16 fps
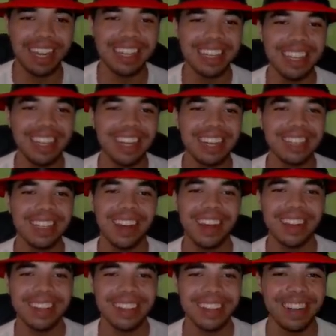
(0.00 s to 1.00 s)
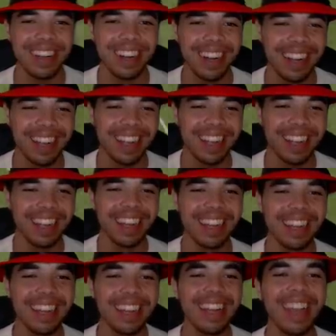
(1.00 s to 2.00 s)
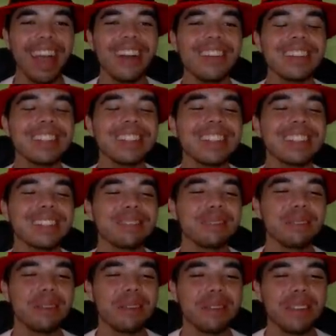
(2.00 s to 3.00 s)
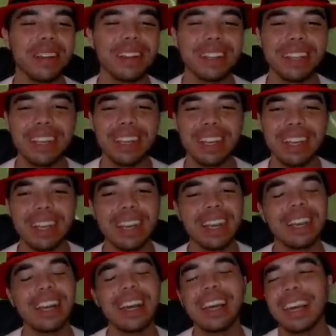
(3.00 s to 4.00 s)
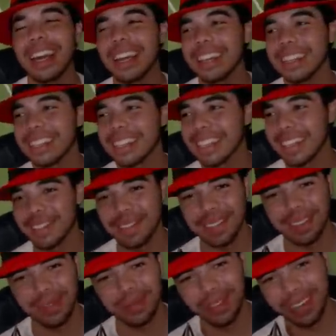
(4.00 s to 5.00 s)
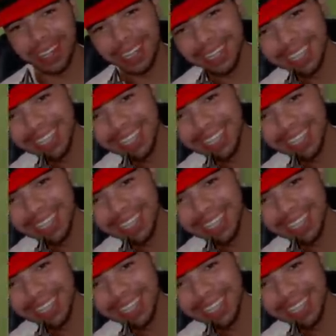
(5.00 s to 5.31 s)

I need a doctor. How is he through already? I hate this game so much.